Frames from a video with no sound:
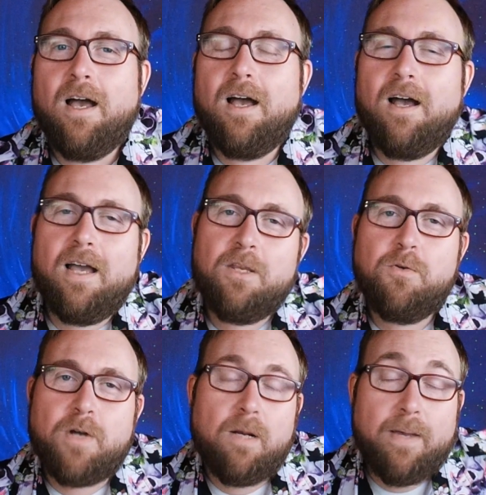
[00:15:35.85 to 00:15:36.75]
and
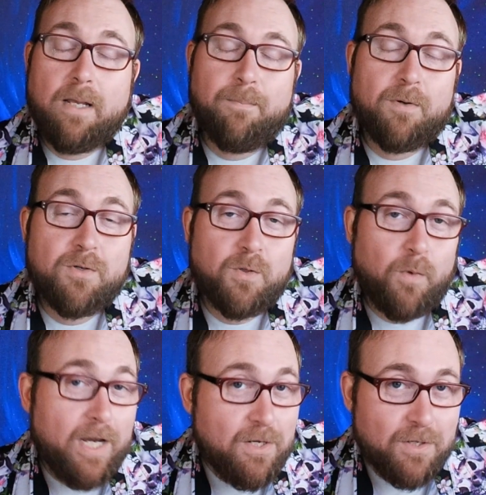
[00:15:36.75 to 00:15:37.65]
you try to make a
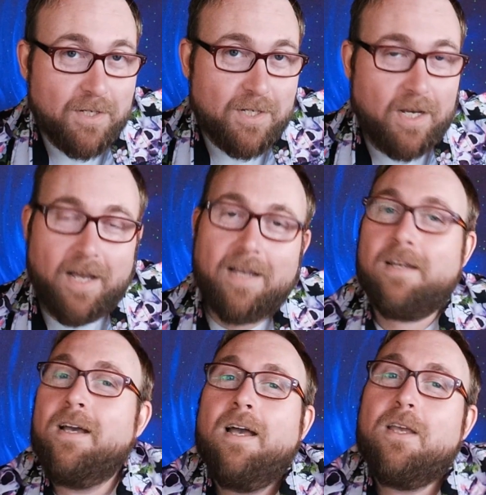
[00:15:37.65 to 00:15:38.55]
persuasion check,
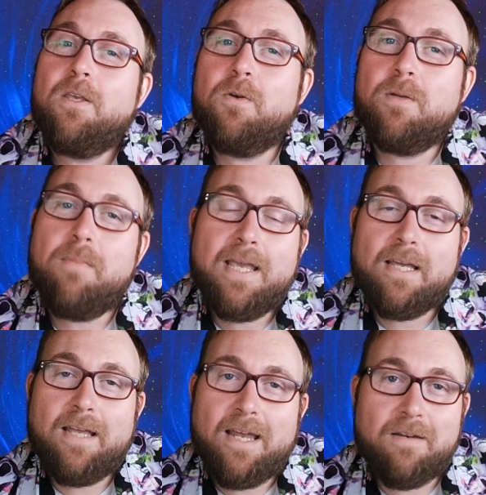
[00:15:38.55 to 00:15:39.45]
you can make
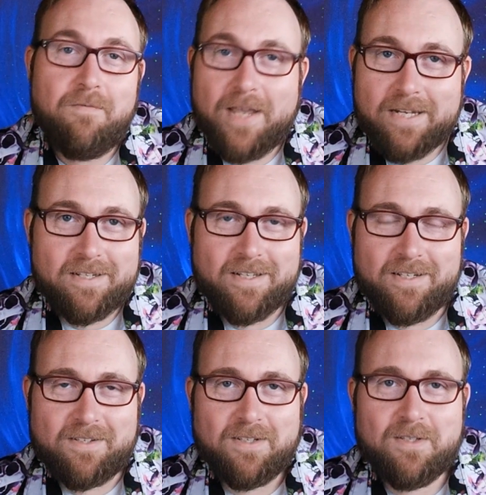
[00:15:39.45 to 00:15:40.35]
it at
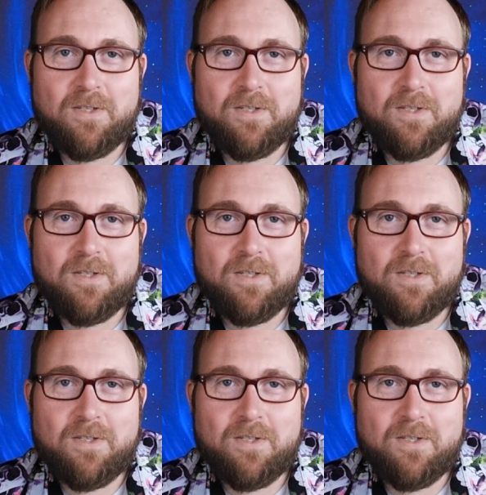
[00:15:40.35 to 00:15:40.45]
advantage.